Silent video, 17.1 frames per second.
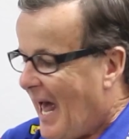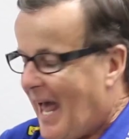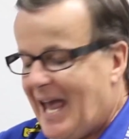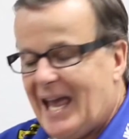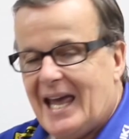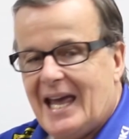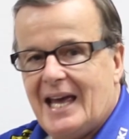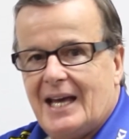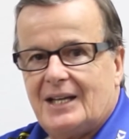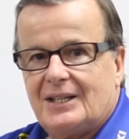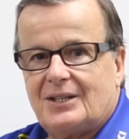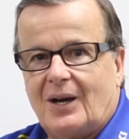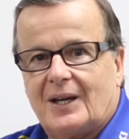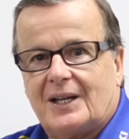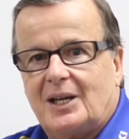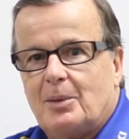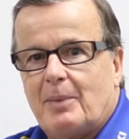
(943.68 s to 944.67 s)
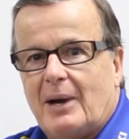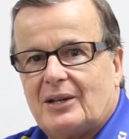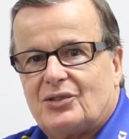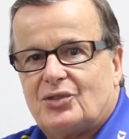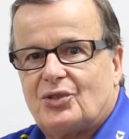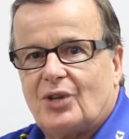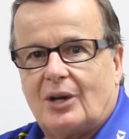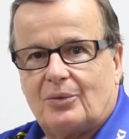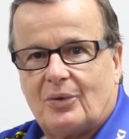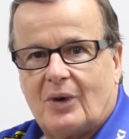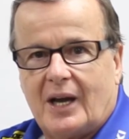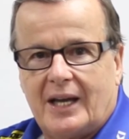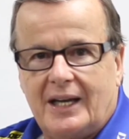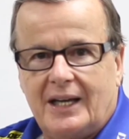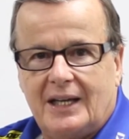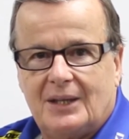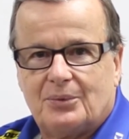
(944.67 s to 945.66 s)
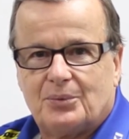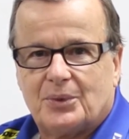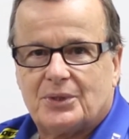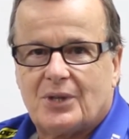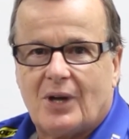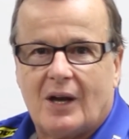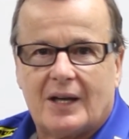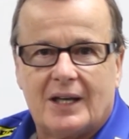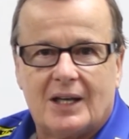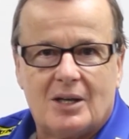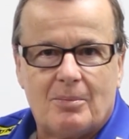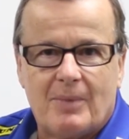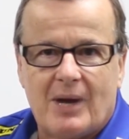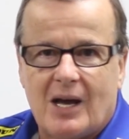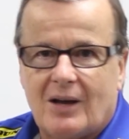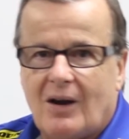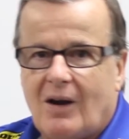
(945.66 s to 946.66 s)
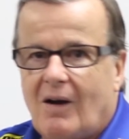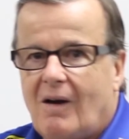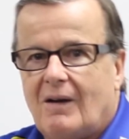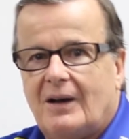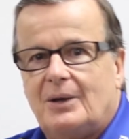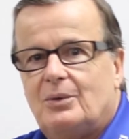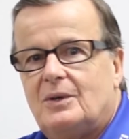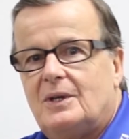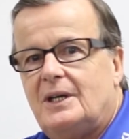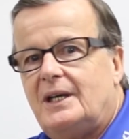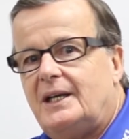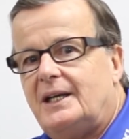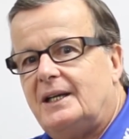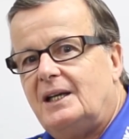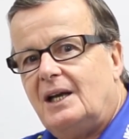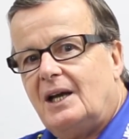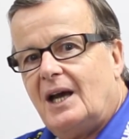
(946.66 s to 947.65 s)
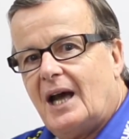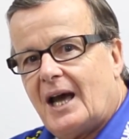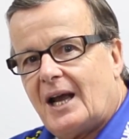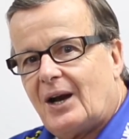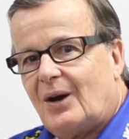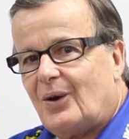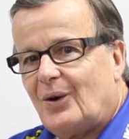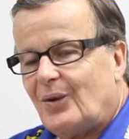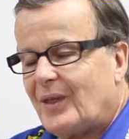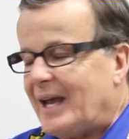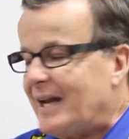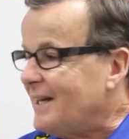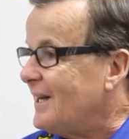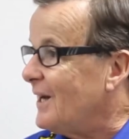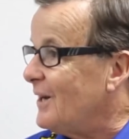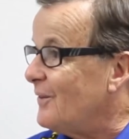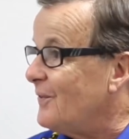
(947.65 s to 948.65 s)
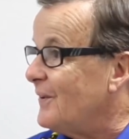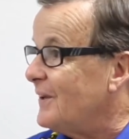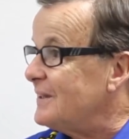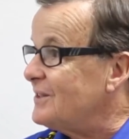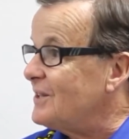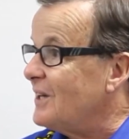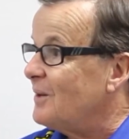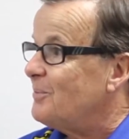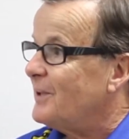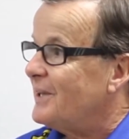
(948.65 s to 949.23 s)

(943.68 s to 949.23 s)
and talking about stunt riding, and we're talking about Hollywood and all that kind of fun stuff.